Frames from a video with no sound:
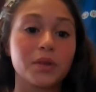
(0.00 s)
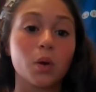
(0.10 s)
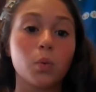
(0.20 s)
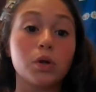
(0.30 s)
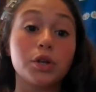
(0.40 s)

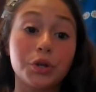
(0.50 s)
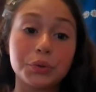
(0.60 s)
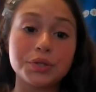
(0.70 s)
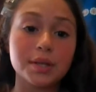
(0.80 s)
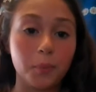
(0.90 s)
Will
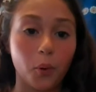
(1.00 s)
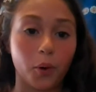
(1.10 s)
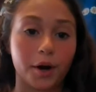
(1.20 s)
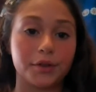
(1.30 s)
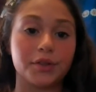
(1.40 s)
you
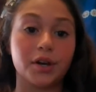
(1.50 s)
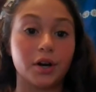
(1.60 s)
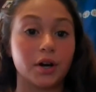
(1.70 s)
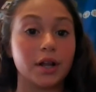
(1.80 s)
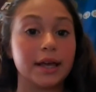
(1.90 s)
support the
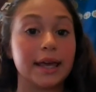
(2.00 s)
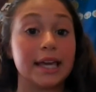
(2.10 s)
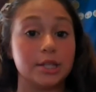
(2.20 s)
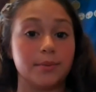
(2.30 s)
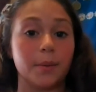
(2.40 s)
Girl
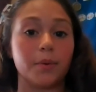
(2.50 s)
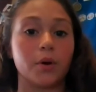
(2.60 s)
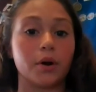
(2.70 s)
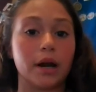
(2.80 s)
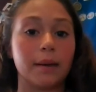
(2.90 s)
Engagement
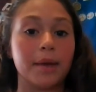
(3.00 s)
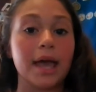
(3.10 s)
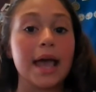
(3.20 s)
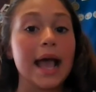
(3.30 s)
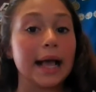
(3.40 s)
Program
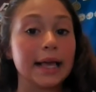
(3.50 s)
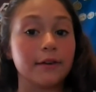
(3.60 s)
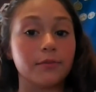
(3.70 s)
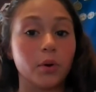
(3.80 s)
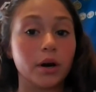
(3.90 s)
and
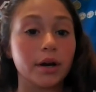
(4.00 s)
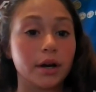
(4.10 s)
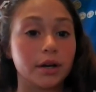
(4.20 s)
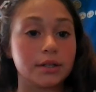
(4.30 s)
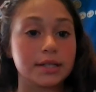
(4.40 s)
give more
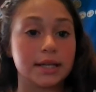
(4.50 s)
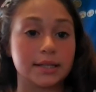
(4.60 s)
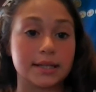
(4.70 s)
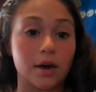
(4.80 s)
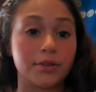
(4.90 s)
girls in
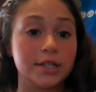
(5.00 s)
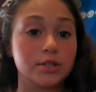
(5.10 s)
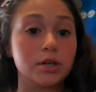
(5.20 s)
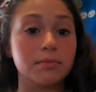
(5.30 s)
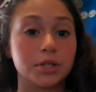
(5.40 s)

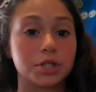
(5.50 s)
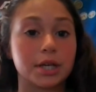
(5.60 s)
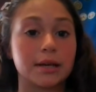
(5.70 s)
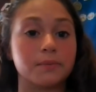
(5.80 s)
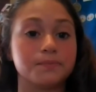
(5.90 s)
southeastern
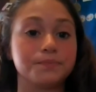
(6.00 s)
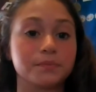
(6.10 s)
Michigan